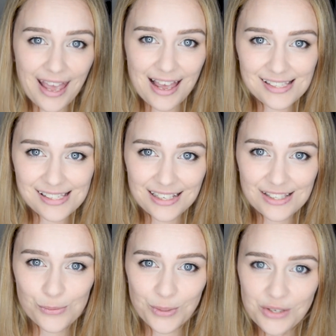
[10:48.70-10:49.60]

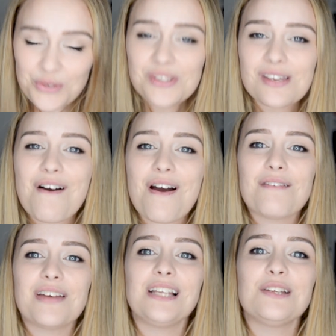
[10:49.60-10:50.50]
assets we used are
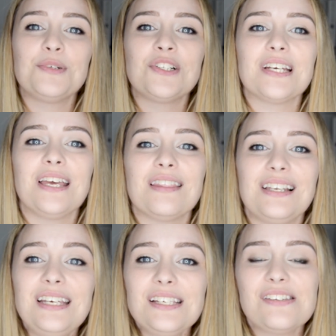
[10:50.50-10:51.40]
available in the
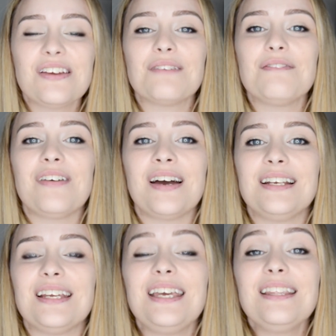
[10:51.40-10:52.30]
links you can
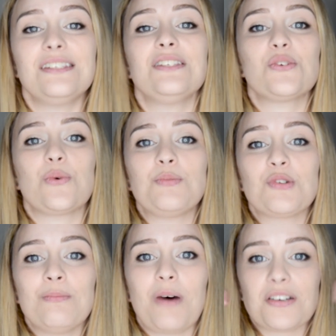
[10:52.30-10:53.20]
find in the
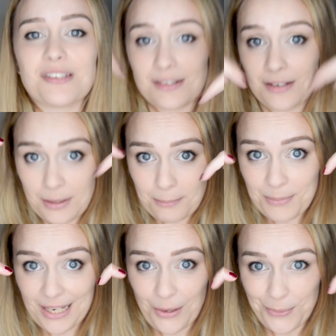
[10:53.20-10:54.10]
description box
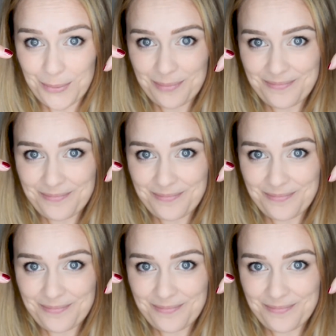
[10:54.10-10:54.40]
below.